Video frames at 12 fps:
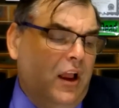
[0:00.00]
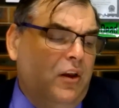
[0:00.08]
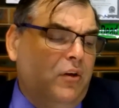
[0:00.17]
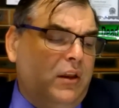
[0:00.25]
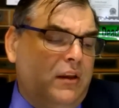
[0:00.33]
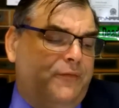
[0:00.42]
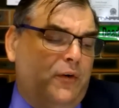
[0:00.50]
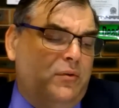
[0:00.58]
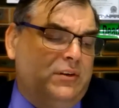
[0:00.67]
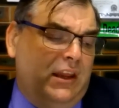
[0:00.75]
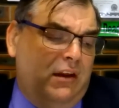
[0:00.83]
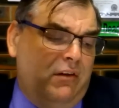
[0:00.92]
Looking
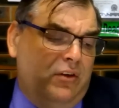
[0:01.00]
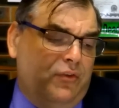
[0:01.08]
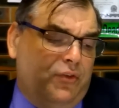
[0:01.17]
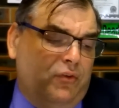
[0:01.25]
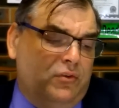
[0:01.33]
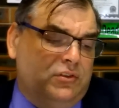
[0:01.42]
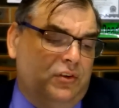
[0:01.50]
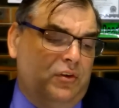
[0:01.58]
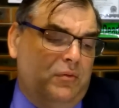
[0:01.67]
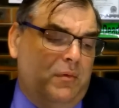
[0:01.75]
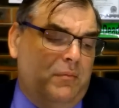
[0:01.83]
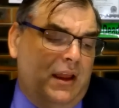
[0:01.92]
forward to hearing your thoughts on
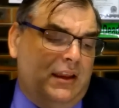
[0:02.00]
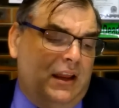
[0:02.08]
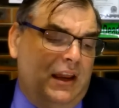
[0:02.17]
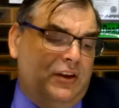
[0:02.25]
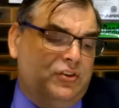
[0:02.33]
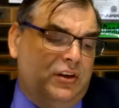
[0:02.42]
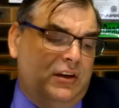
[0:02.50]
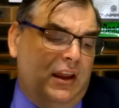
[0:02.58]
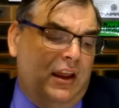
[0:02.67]
my collection,